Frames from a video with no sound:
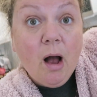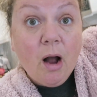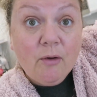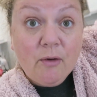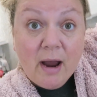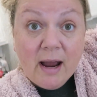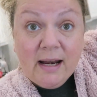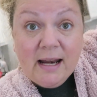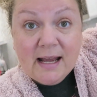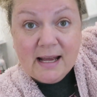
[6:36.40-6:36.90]

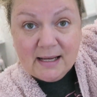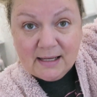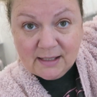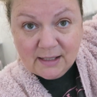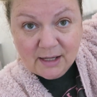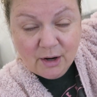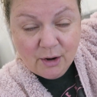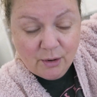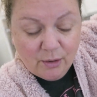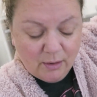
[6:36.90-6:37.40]
Alrighty,
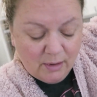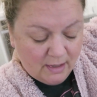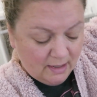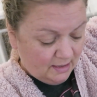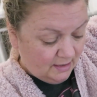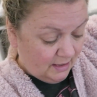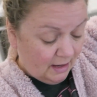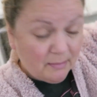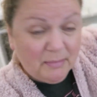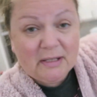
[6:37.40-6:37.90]
so
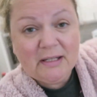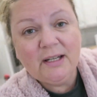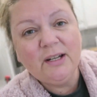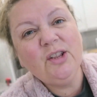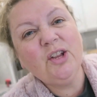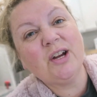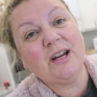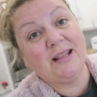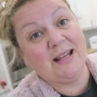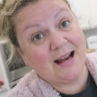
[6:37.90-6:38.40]
I'm still
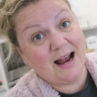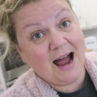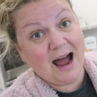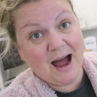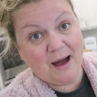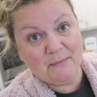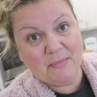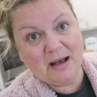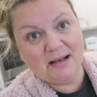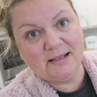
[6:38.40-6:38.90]
looking like a
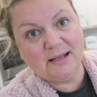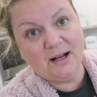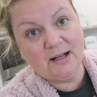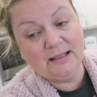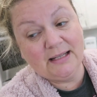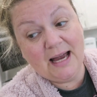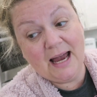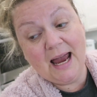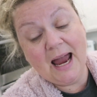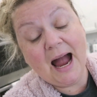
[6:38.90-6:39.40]
hot mess all
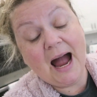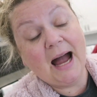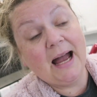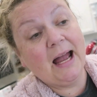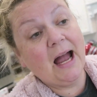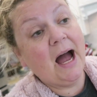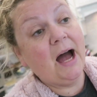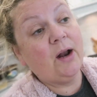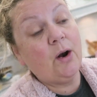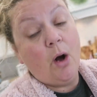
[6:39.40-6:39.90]
day. I
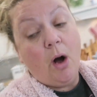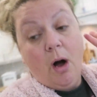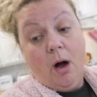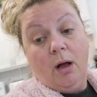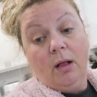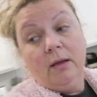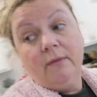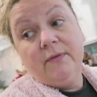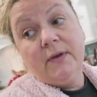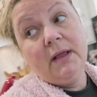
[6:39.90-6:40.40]
got
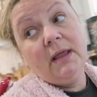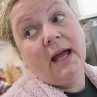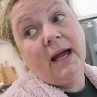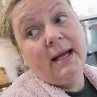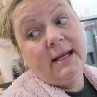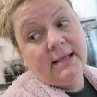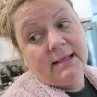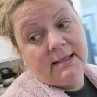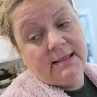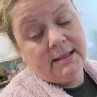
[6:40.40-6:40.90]
all of the
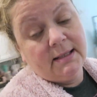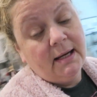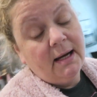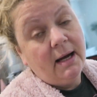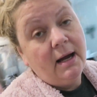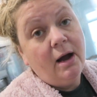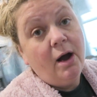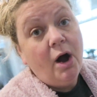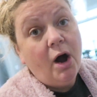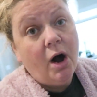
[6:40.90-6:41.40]
lights
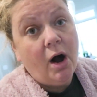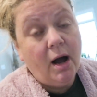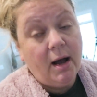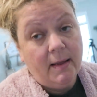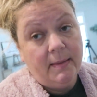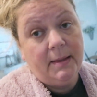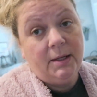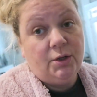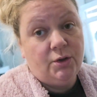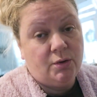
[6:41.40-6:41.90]

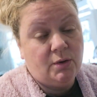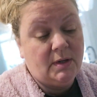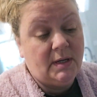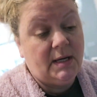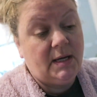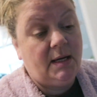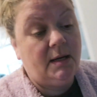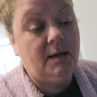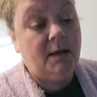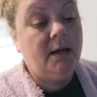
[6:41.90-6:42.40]
on the
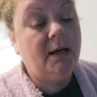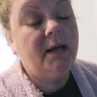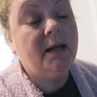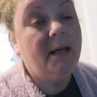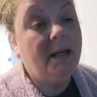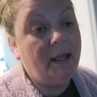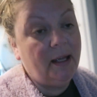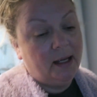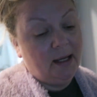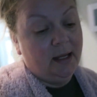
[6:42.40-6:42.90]
tree
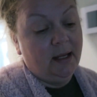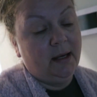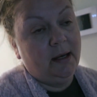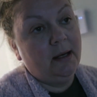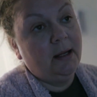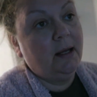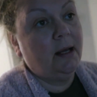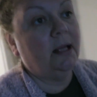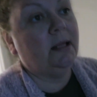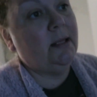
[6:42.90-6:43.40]

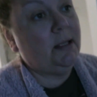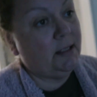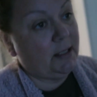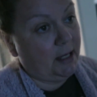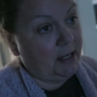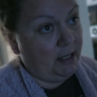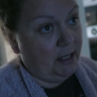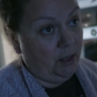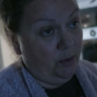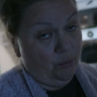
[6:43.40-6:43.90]
in the
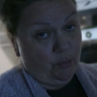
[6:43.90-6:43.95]
dining